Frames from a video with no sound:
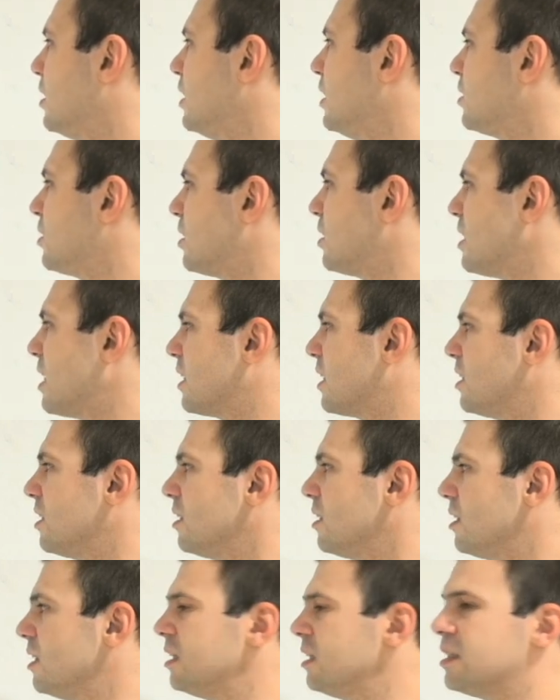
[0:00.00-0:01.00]
It's
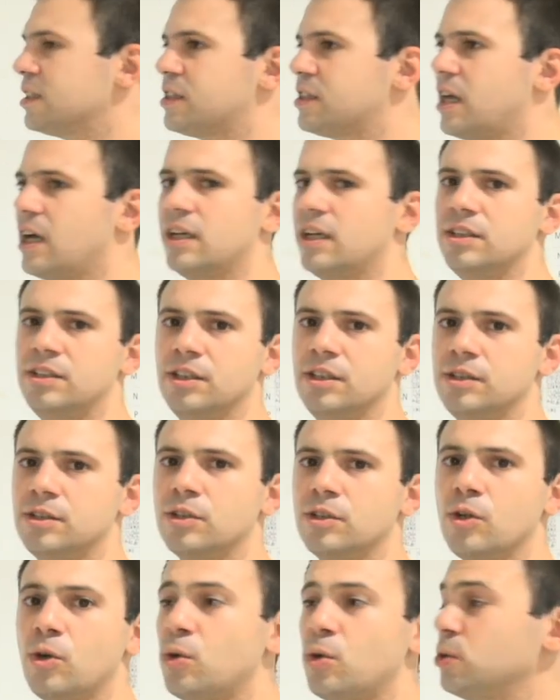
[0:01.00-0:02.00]
like he decided.
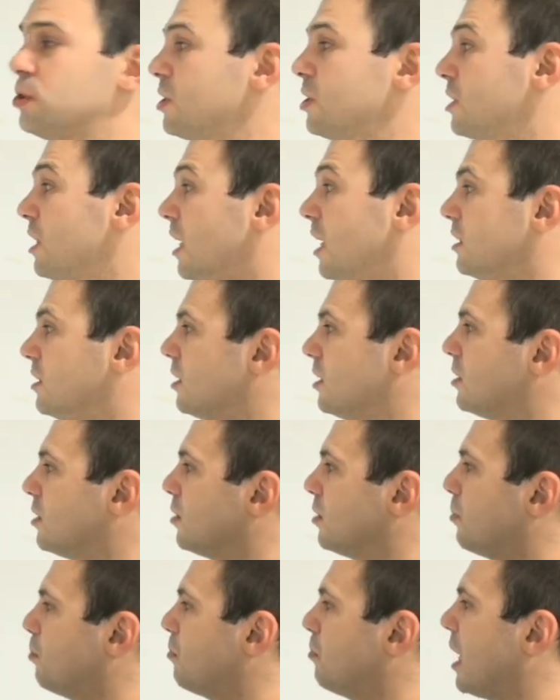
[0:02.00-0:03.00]
Who
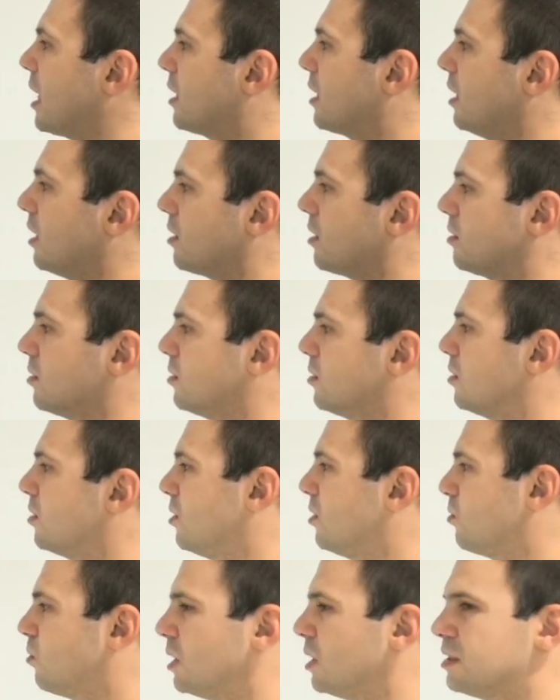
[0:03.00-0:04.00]
decided? Makar.
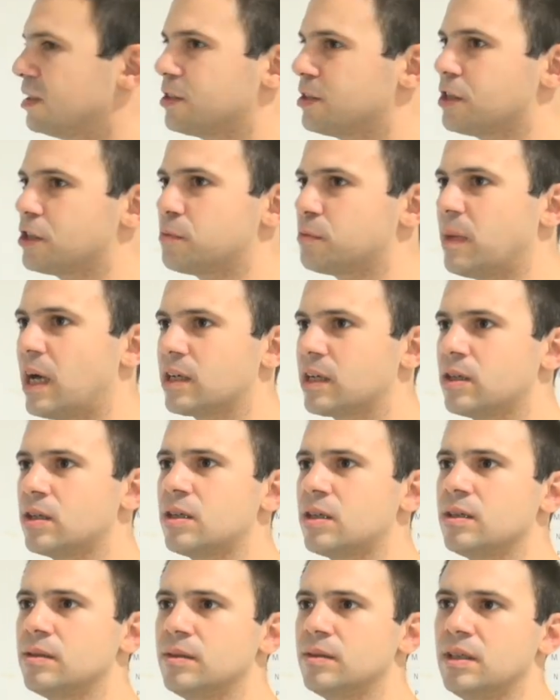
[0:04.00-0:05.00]
What is this
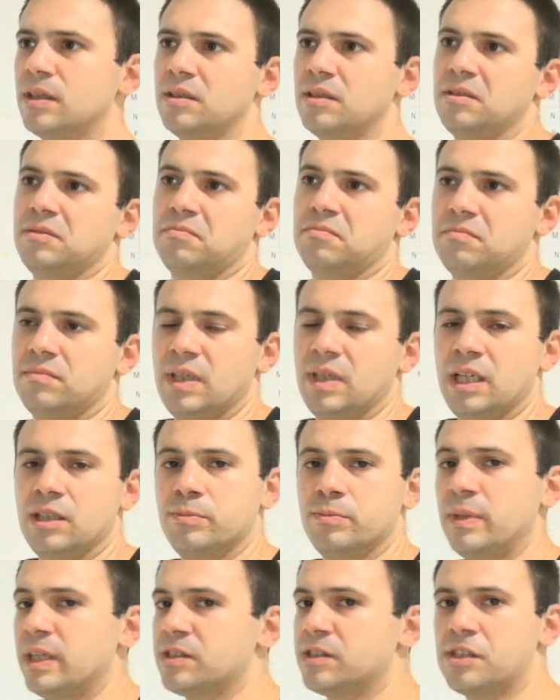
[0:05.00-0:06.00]
makar?
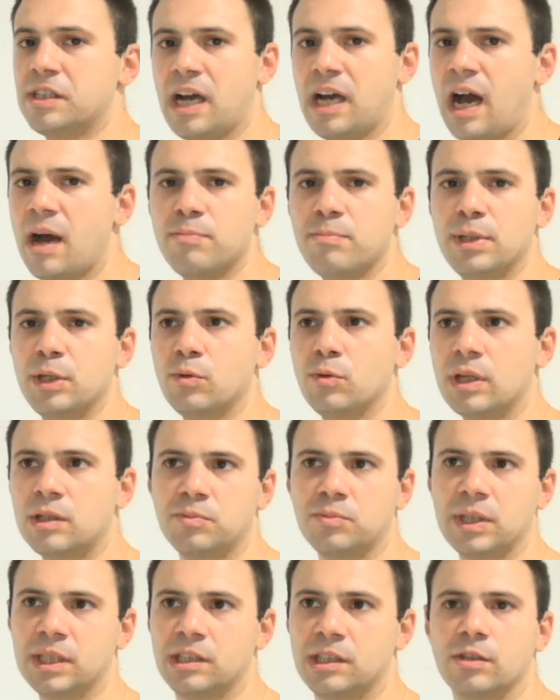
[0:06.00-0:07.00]
It means the happy
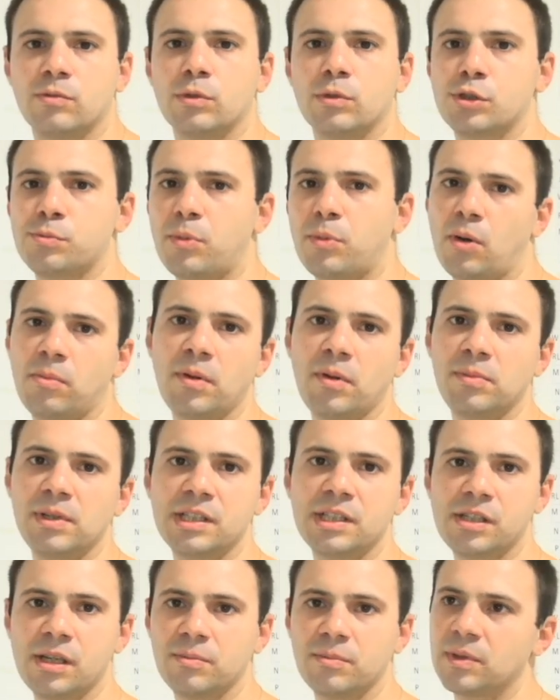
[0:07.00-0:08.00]
one, but it was
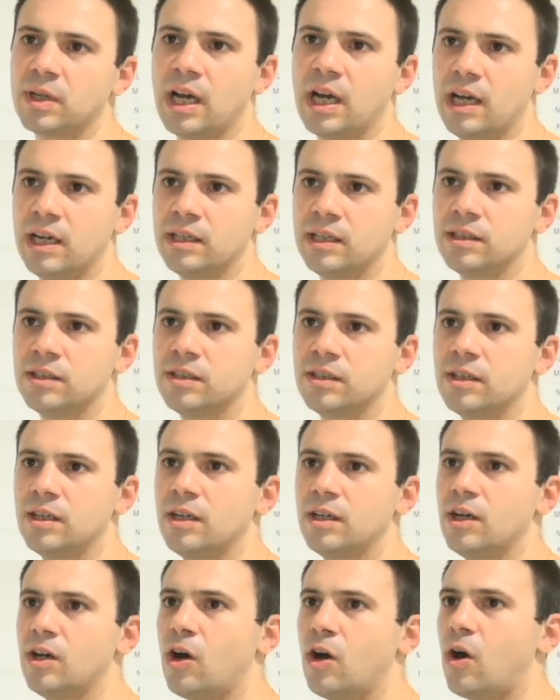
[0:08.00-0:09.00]
probably some kind
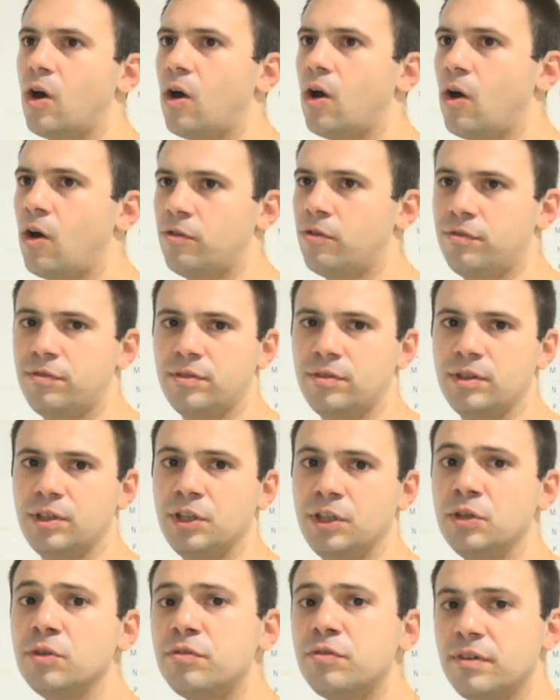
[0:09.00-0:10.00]
of
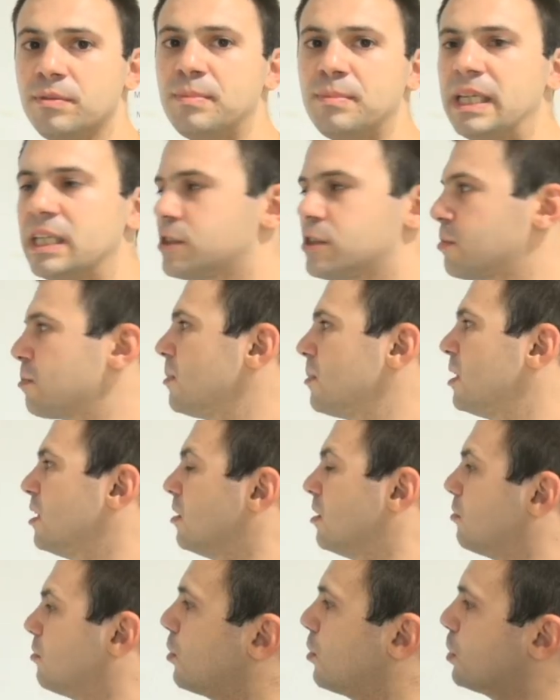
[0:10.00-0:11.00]
euphemism
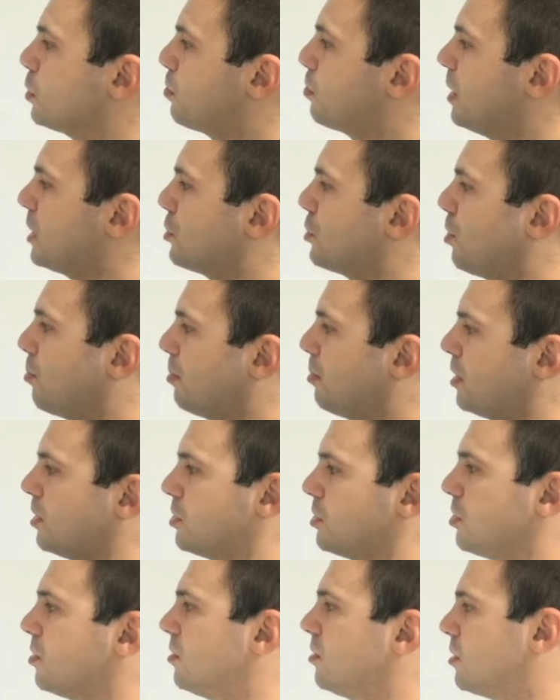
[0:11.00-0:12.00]
for a special
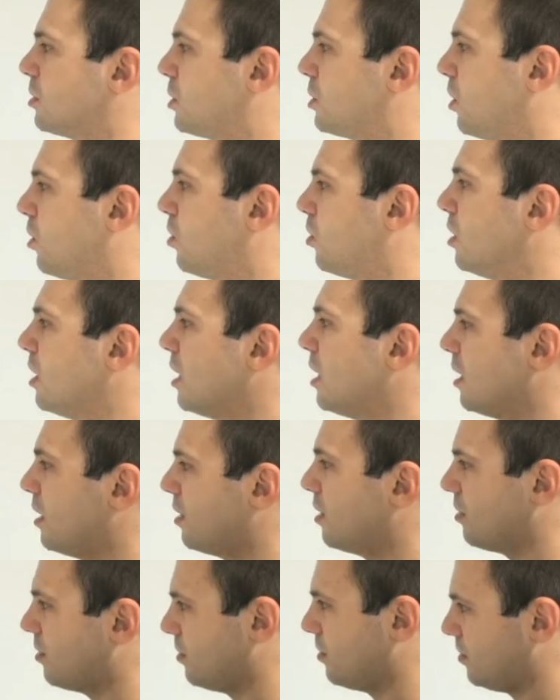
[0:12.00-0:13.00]
person. So
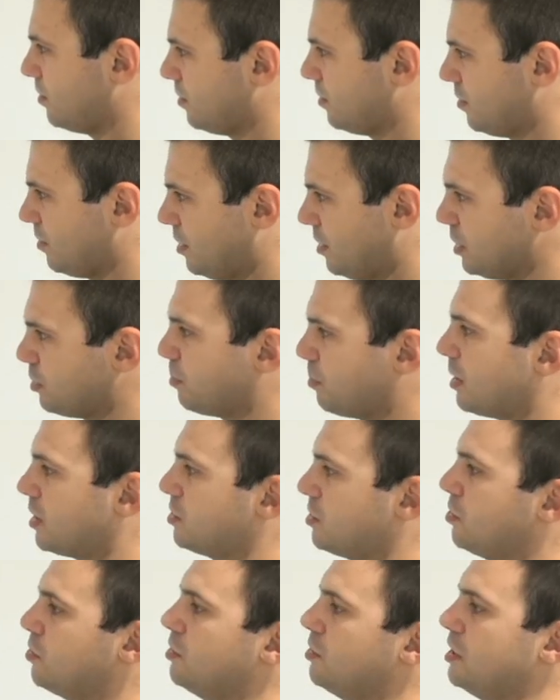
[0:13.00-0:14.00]
this
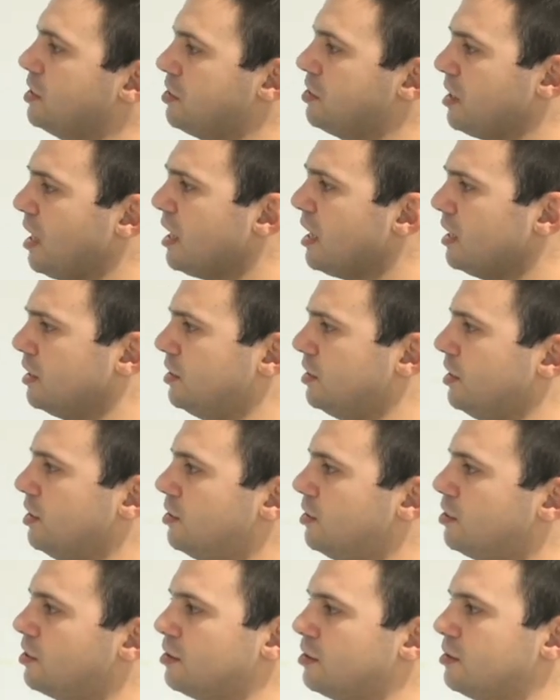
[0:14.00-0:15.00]
person
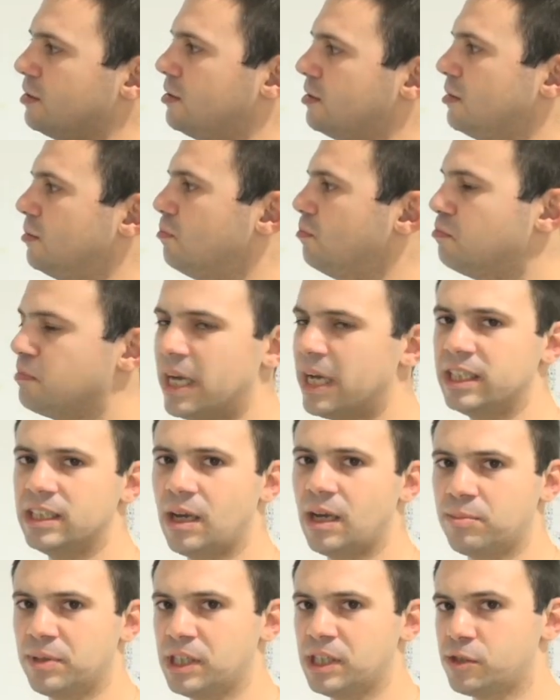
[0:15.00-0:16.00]
decided made
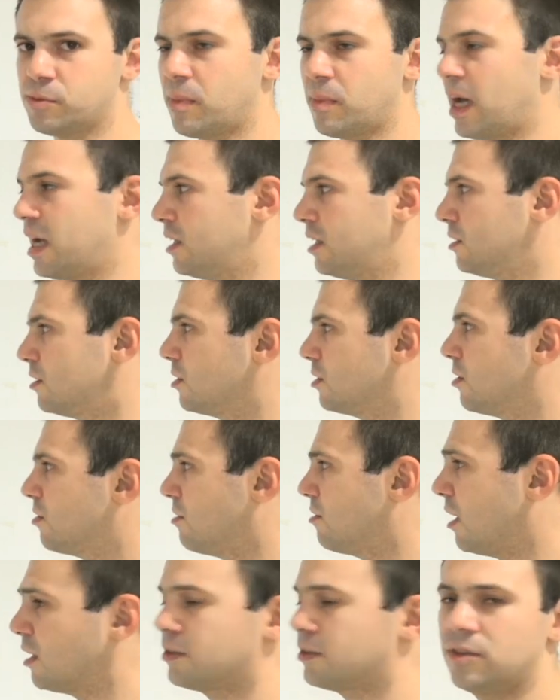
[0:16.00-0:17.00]
up his mind
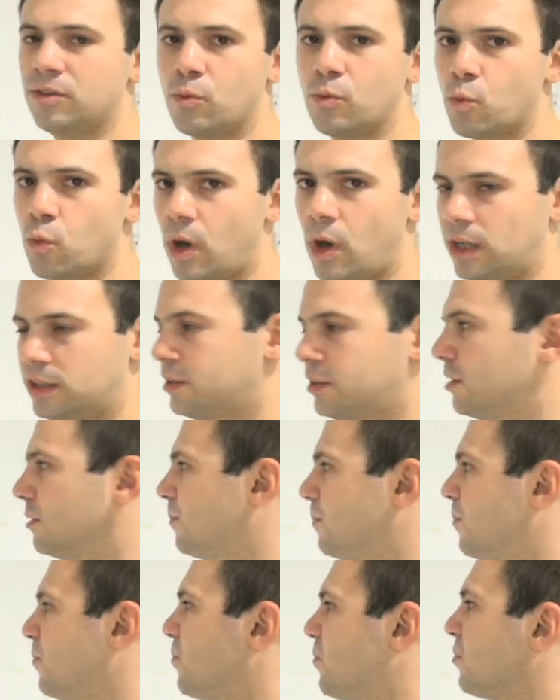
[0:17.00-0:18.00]
that what?
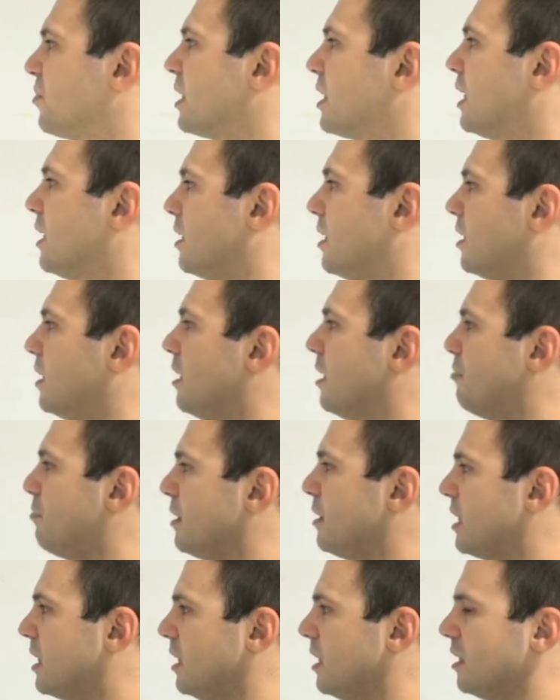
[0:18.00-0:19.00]

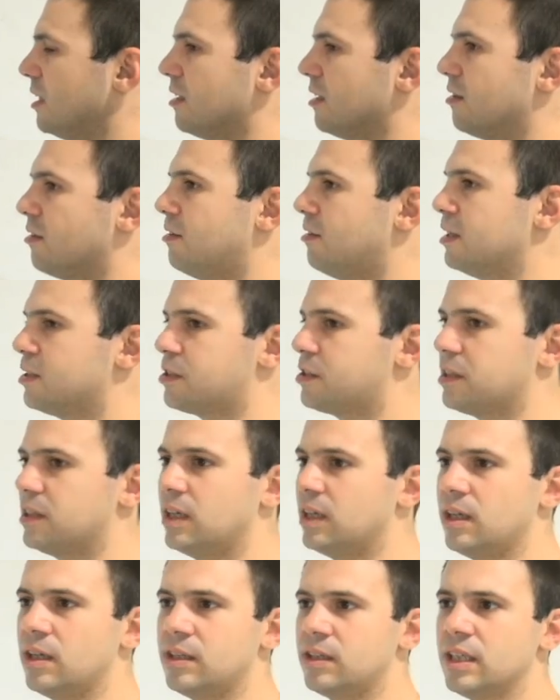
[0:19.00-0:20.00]
Nephiki, this
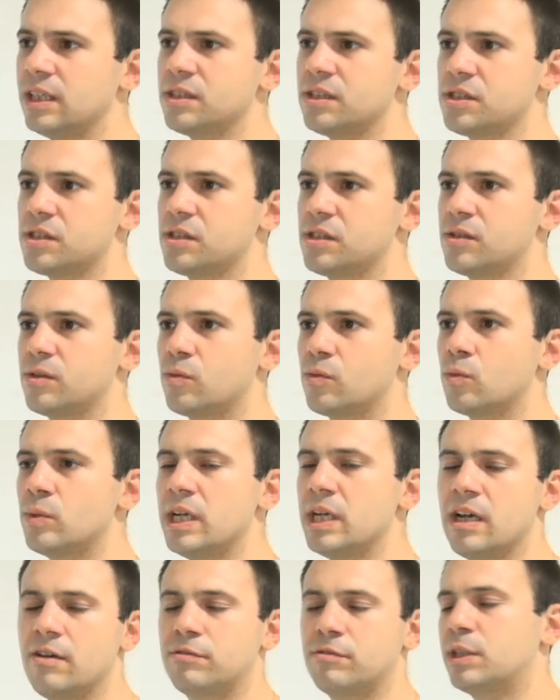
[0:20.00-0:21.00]
illness,
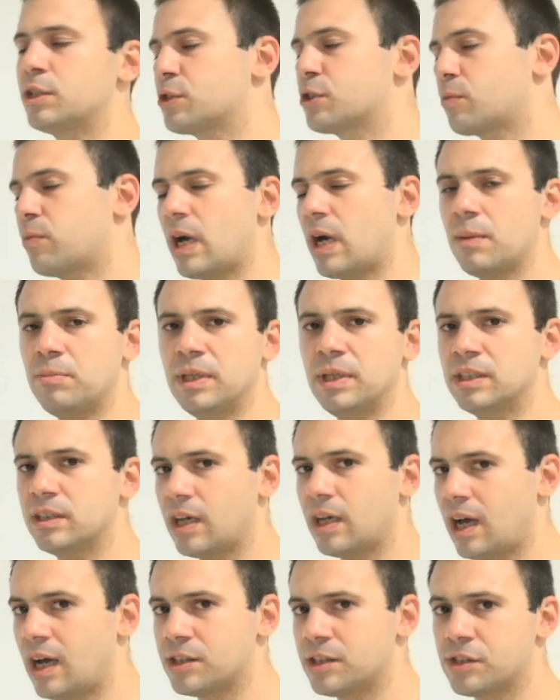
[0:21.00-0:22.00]
we have described
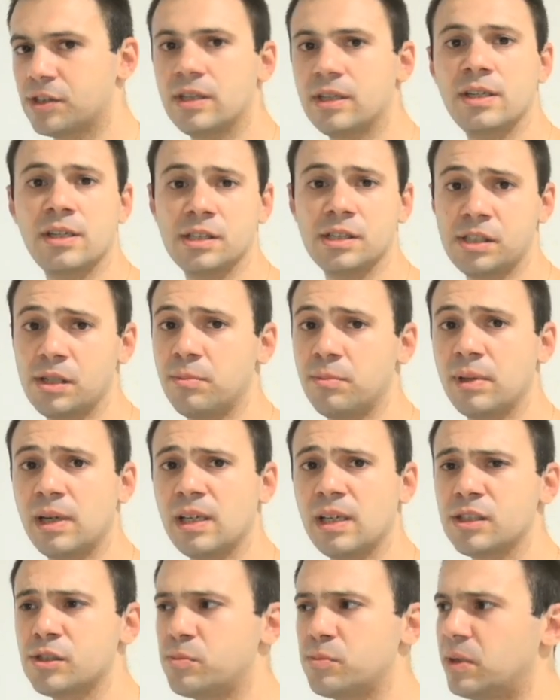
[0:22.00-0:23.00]
it as
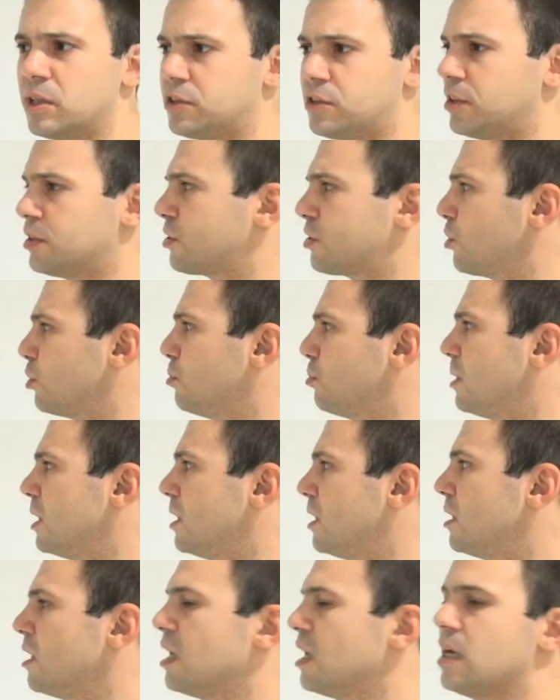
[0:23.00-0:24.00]
erysipelas, but it could
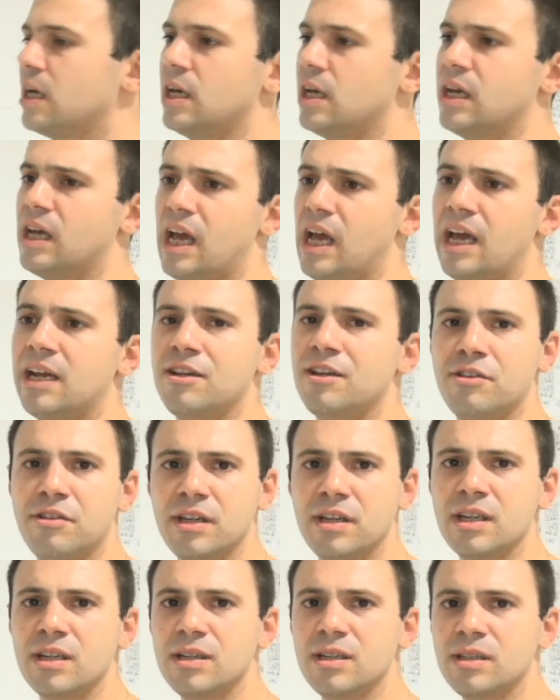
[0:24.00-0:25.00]
be
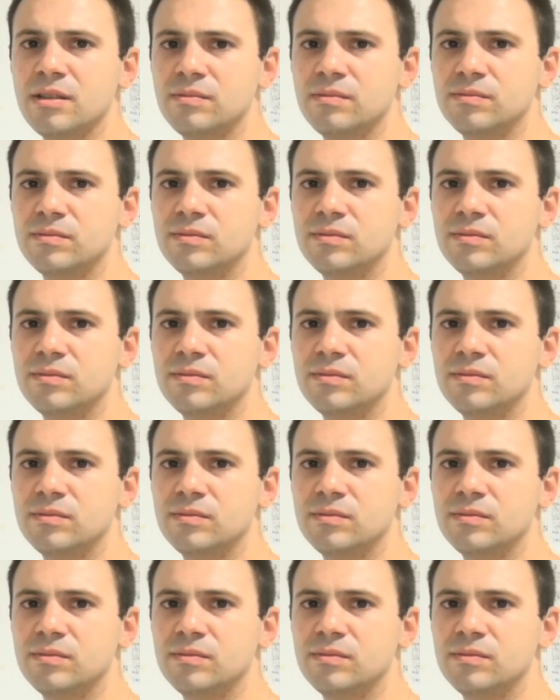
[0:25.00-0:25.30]
anything